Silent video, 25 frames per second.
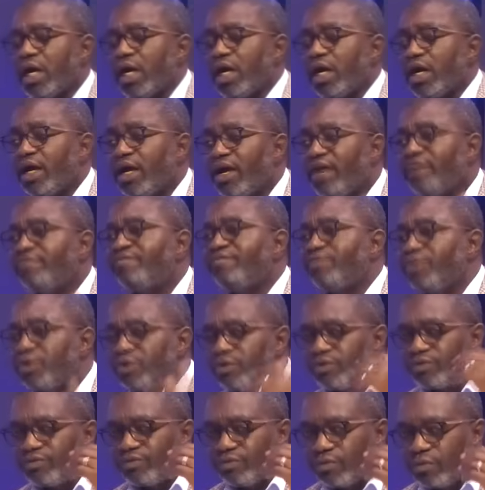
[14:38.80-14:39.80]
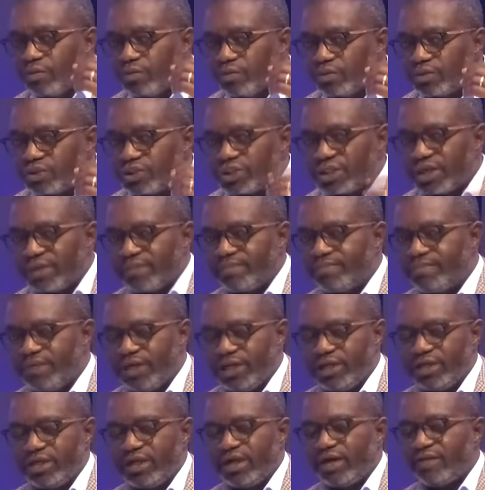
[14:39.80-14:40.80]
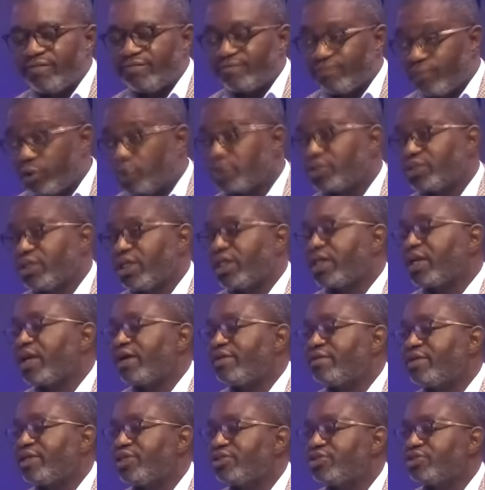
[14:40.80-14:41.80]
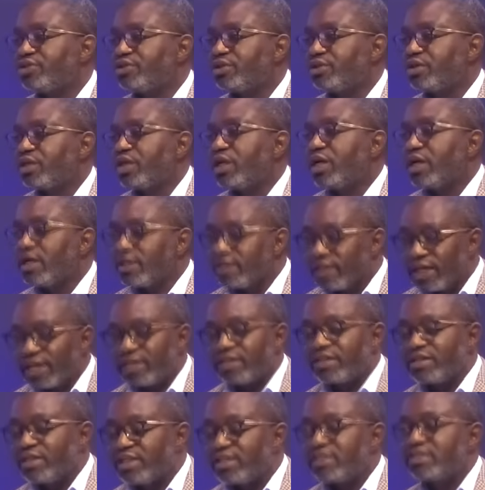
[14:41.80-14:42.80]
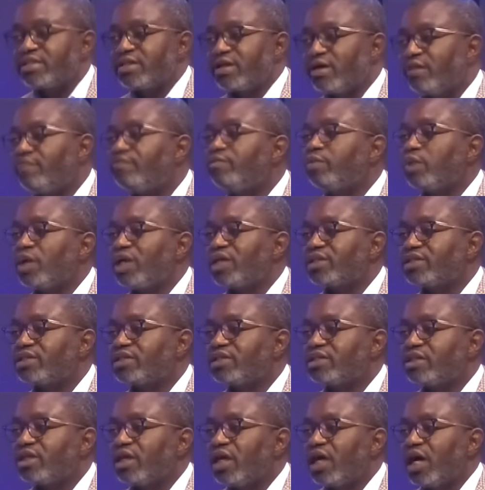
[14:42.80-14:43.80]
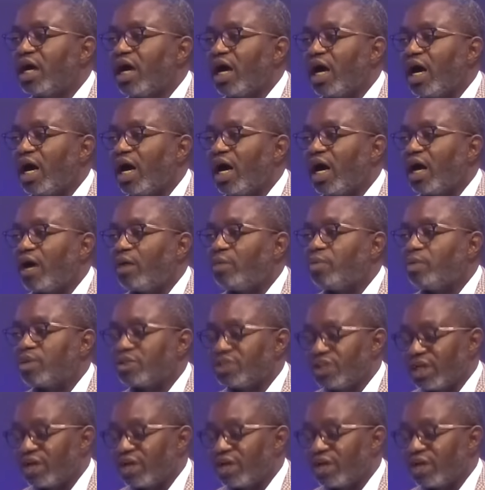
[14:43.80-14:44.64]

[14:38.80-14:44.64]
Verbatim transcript: If you submit a false declaration, that in itself was uh, was an